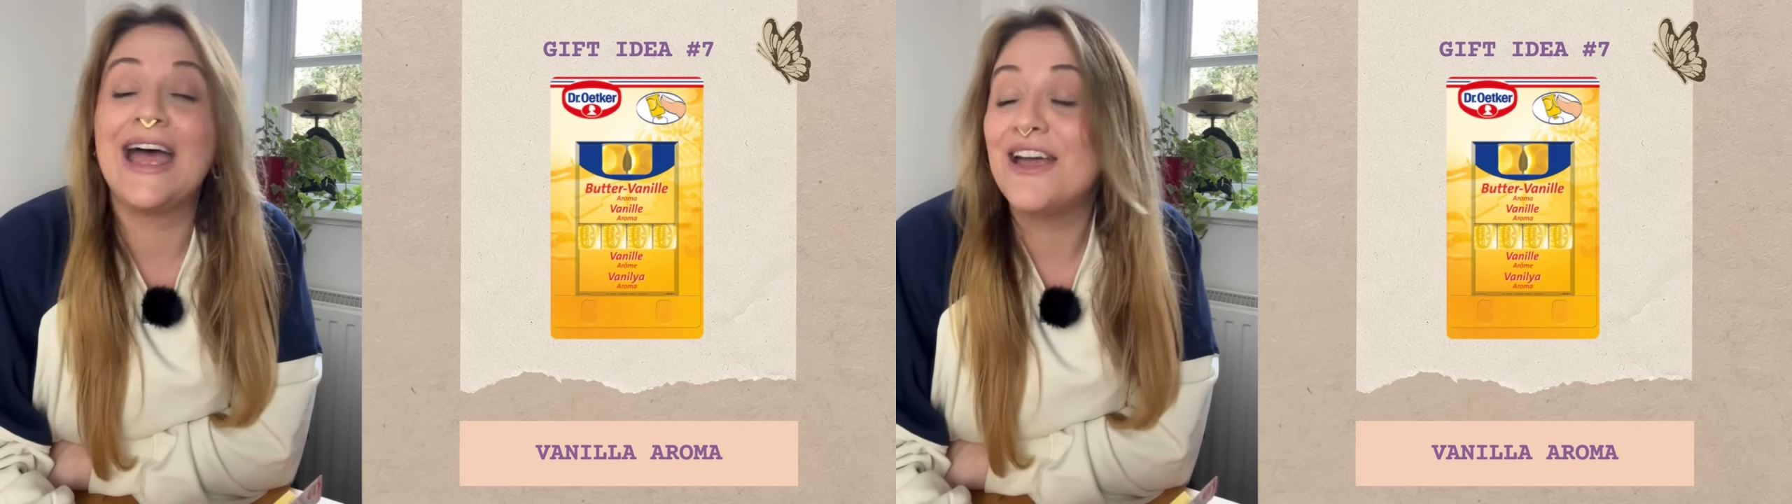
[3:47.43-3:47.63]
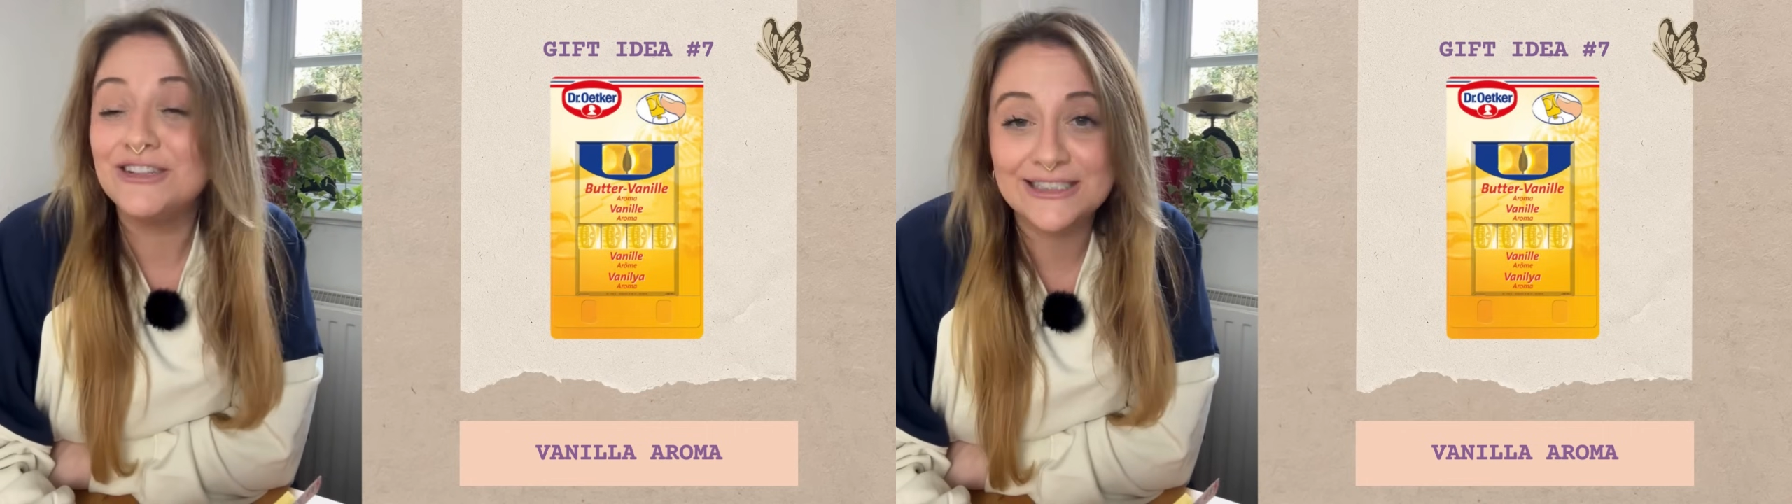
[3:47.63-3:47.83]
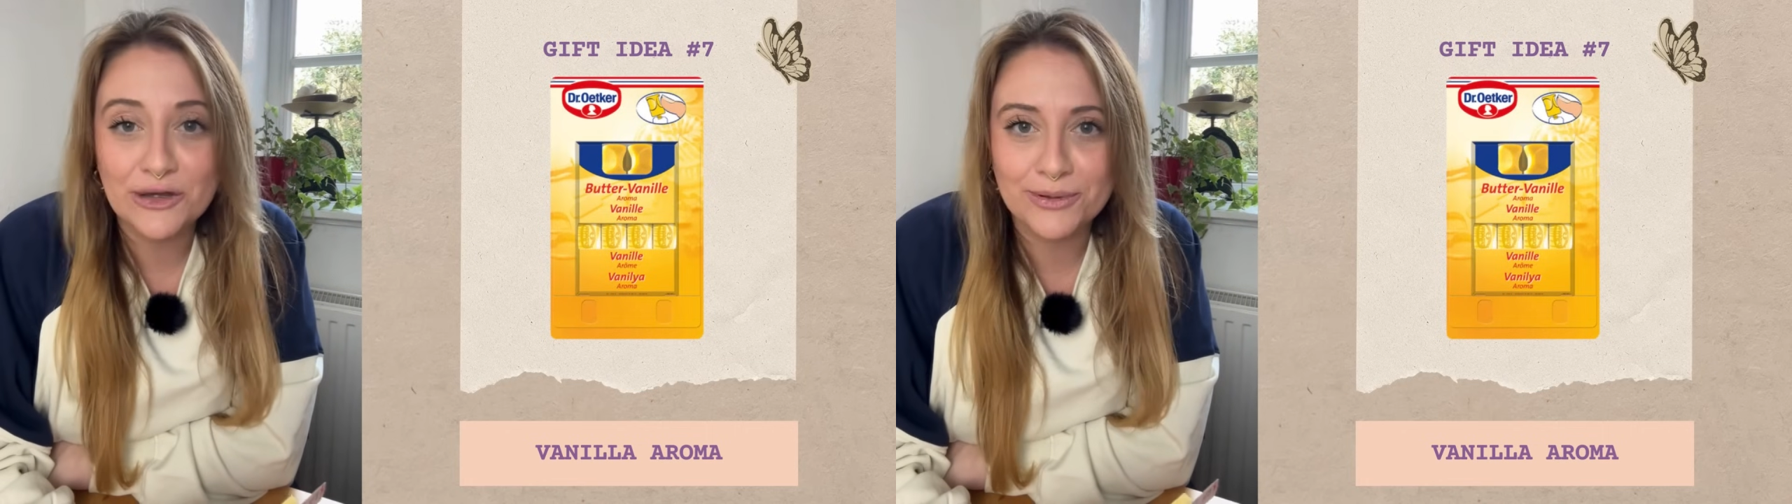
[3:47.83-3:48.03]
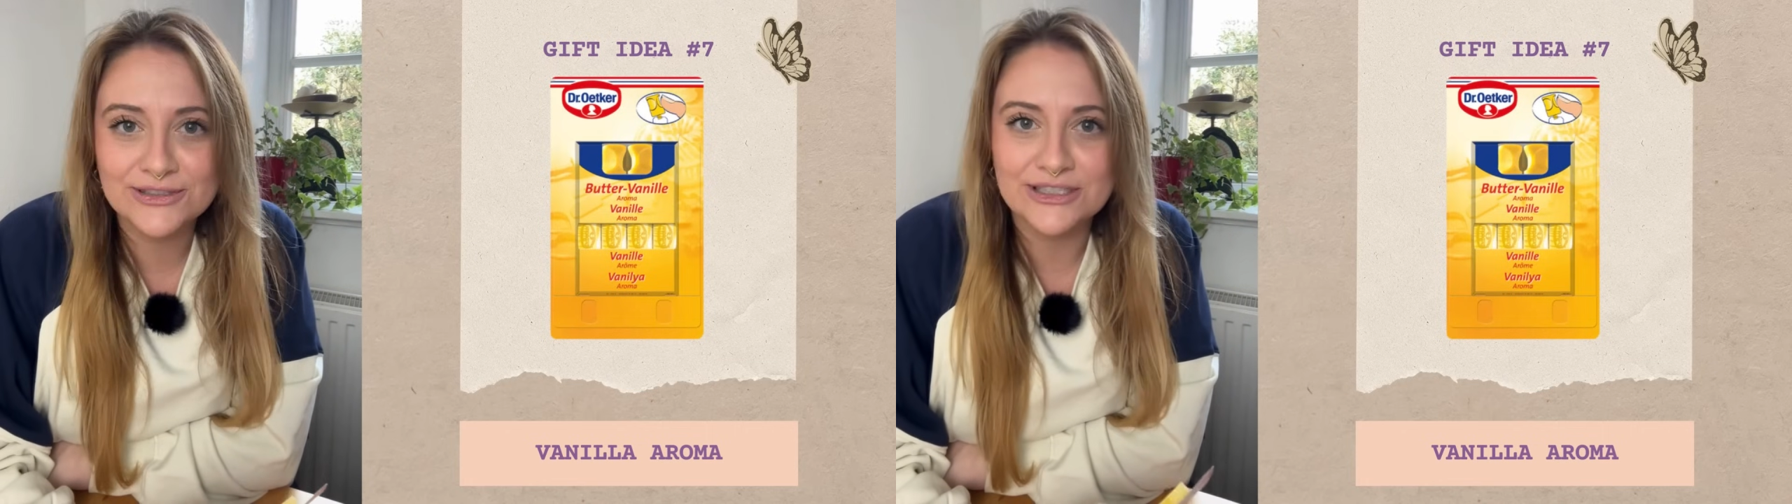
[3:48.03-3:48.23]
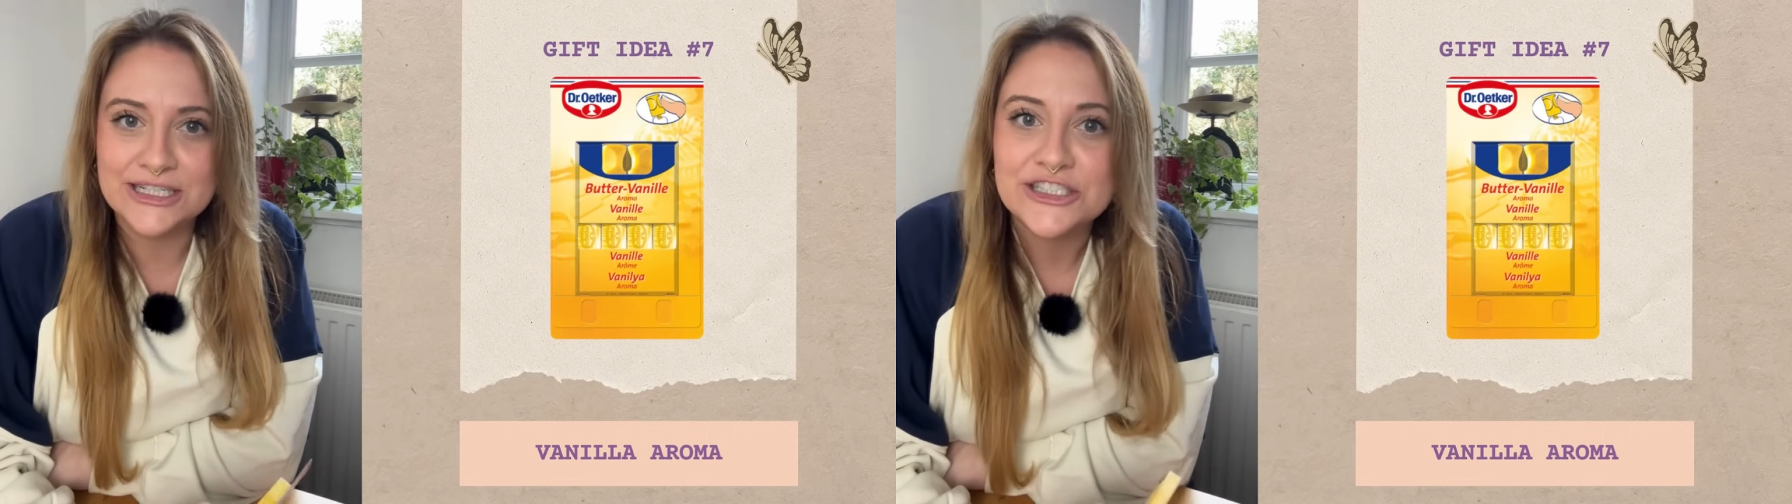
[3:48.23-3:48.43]
every single
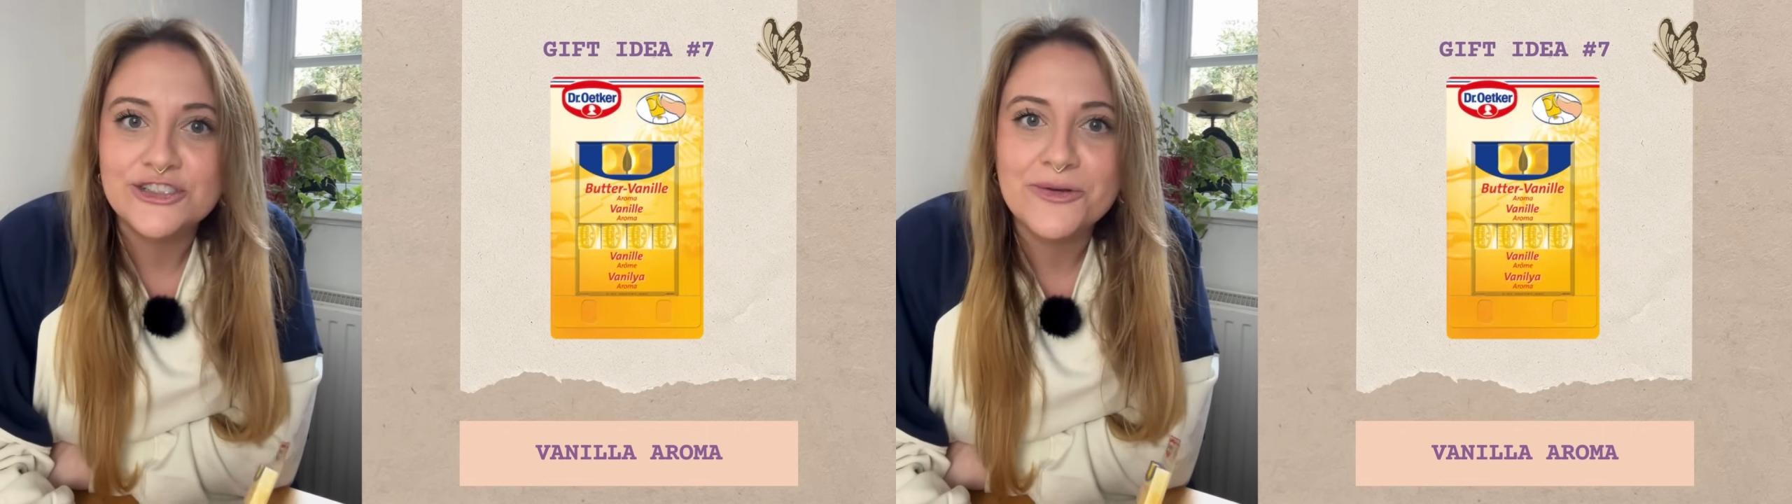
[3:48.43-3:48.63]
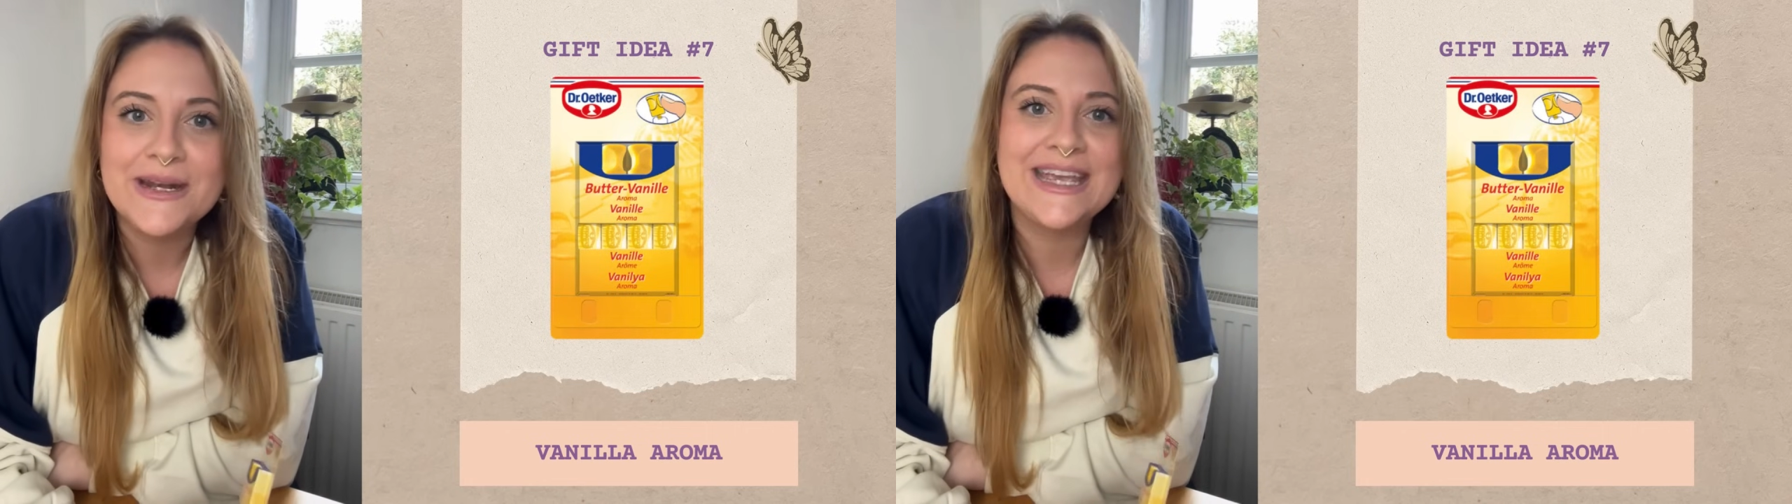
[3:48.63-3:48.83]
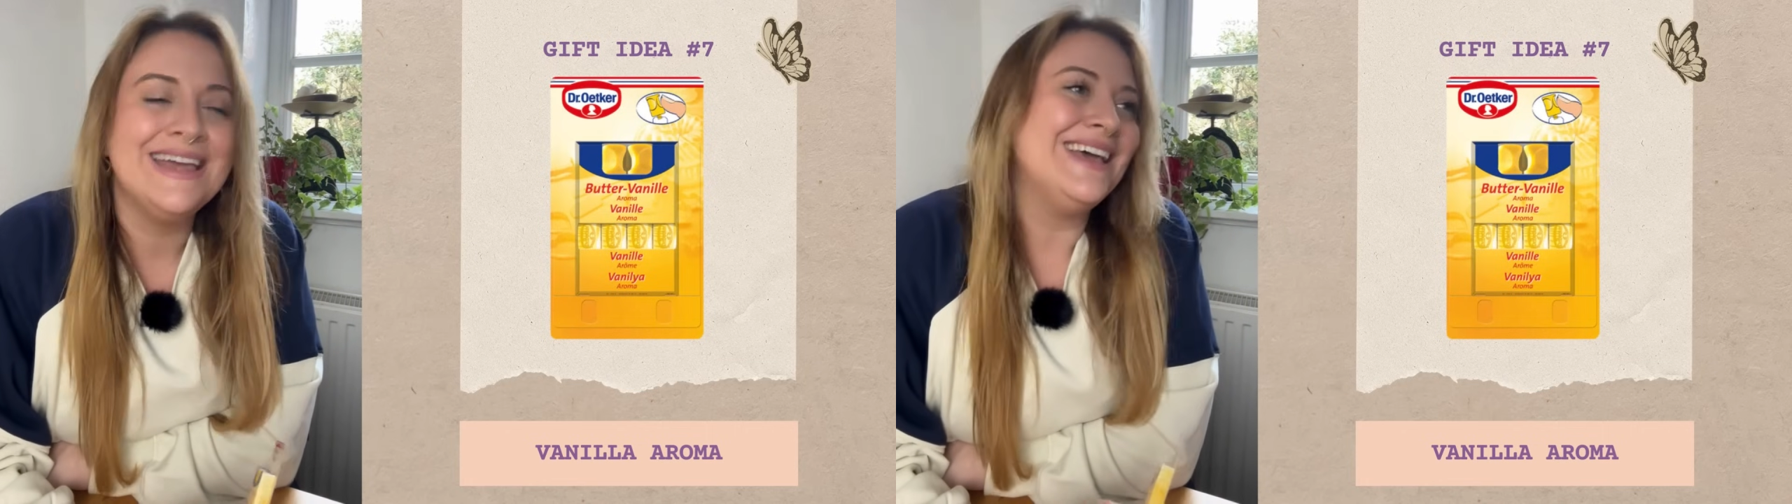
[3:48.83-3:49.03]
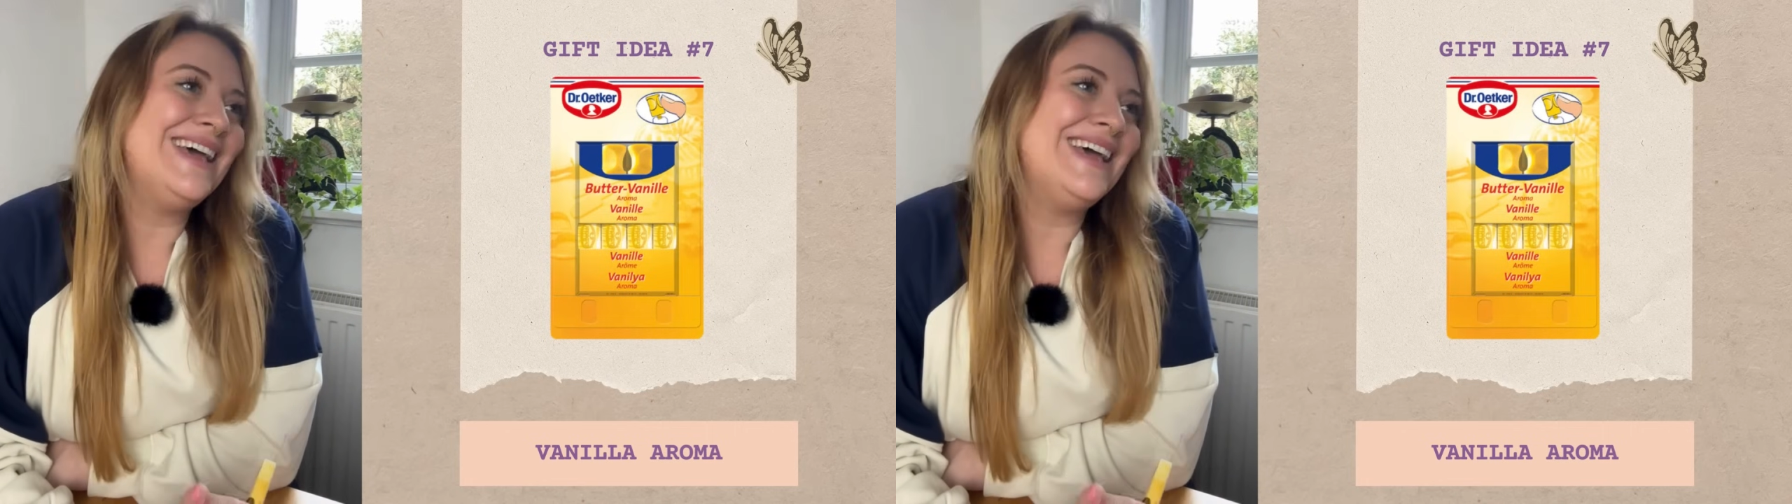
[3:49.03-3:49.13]
person in Germany.